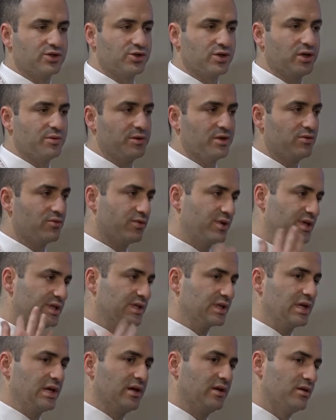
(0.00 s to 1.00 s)
three weeks into
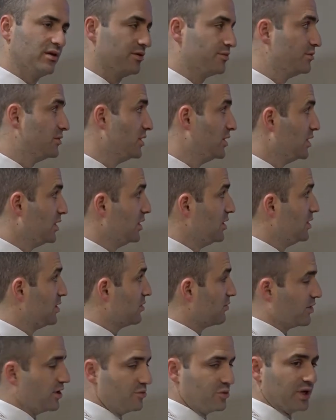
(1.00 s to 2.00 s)
treatment, rescan
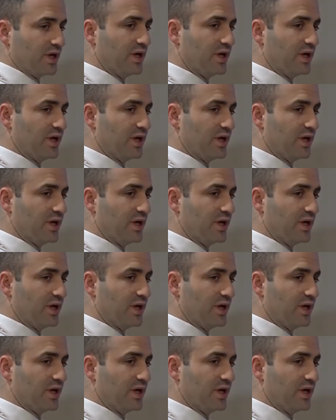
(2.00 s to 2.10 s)
them,